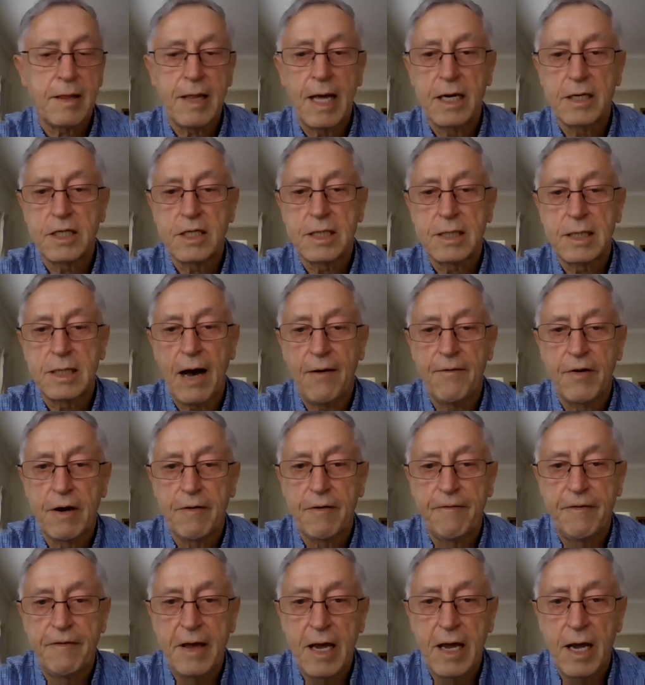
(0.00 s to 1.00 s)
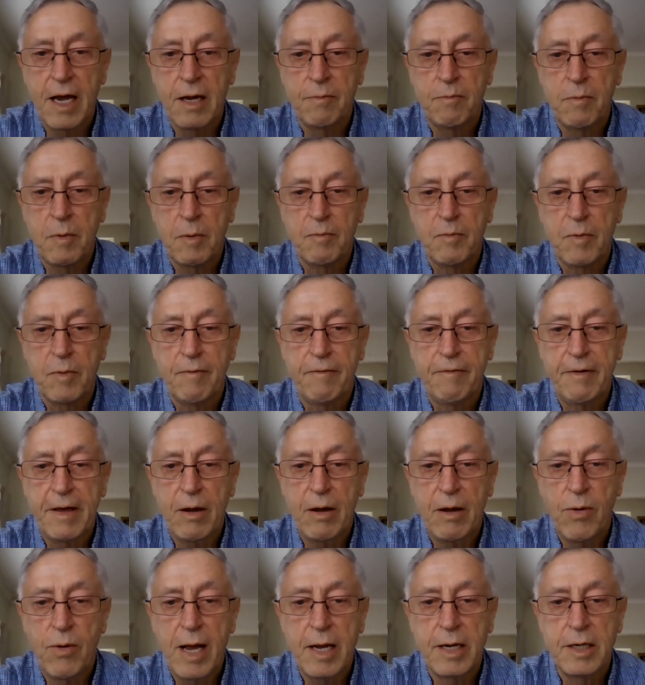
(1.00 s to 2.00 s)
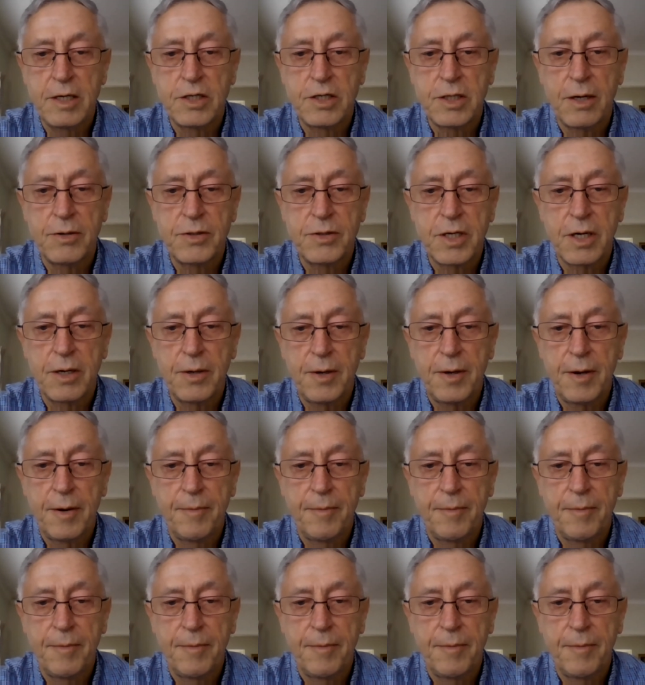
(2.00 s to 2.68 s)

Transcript: that's covered a fair range, don't you?